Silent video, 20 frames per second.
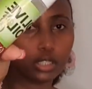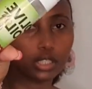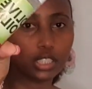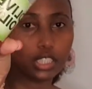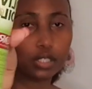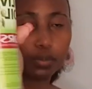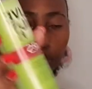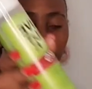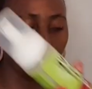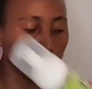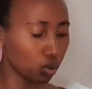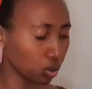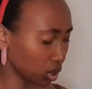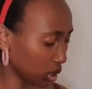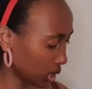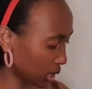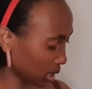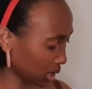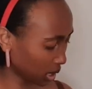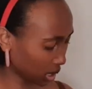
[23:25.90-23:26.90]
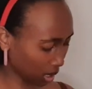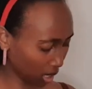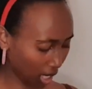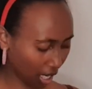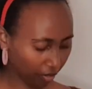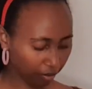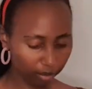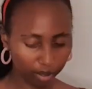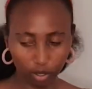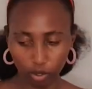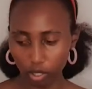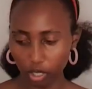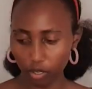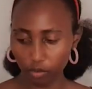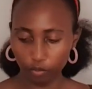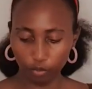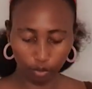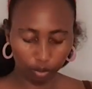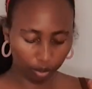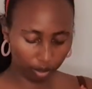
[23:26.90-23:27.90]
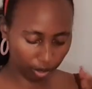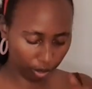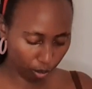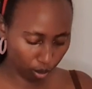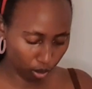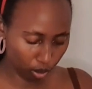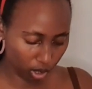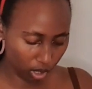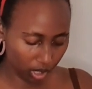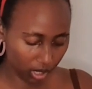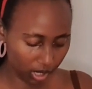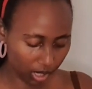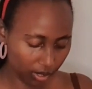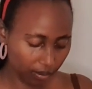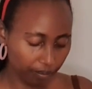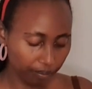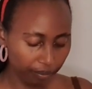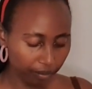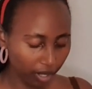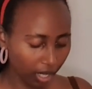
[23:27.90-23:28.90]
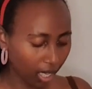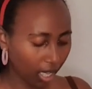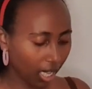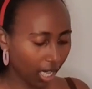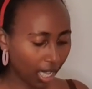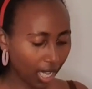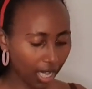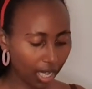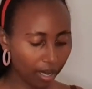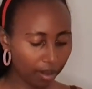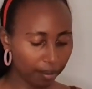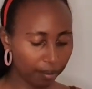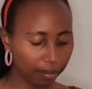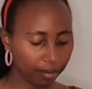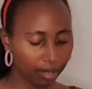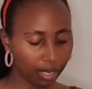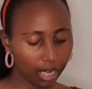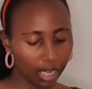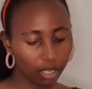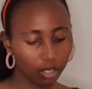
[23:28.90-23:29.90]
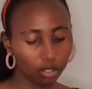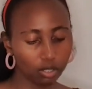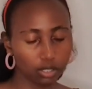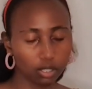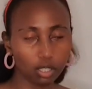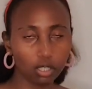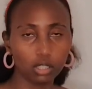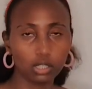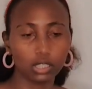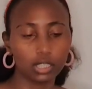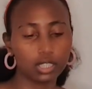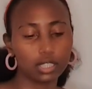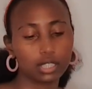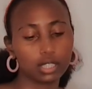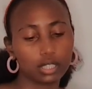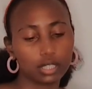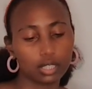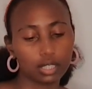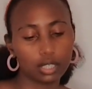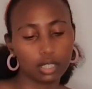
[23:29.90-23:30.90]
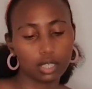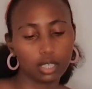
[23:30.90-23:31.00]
this mousse. I've been looking for those. I also got this